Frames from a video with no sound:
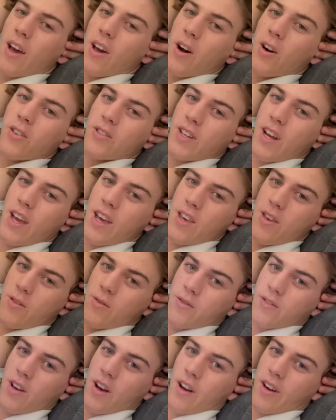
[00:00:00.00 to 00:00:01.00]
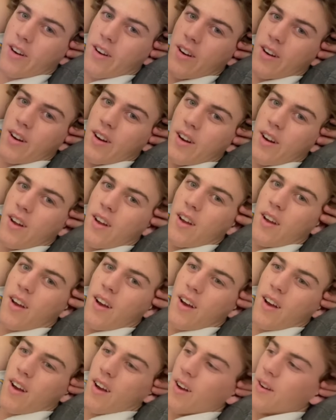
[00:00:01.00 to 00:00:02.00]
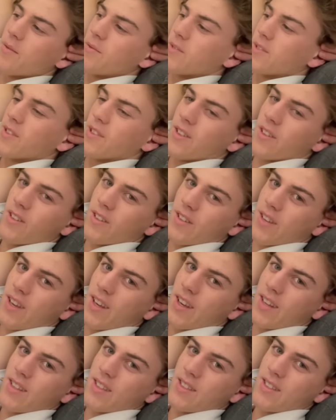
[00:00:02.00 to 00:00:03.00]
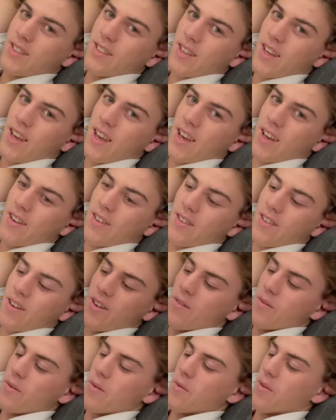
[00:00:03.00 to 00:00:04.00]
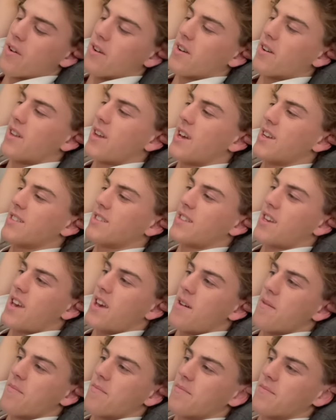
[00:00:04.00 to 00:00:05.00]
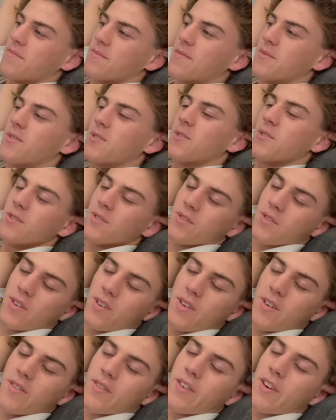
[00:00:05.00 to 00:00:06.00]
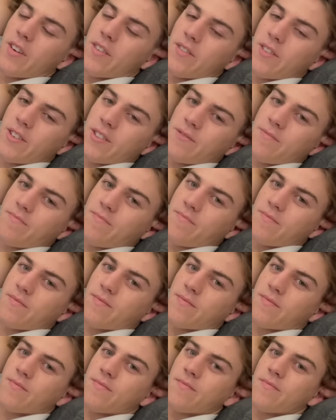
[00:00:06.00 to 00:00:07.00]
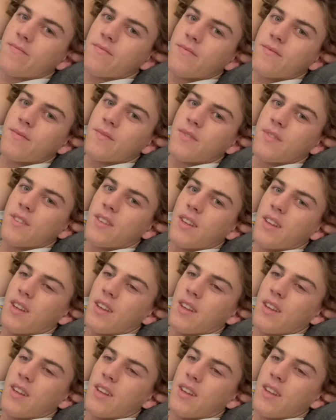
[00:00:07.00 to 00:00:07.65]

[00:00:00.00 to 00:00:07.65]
coach A U soccer, um, so the little kids, and uh, we won our last game, so it was all very fun. Fantastic!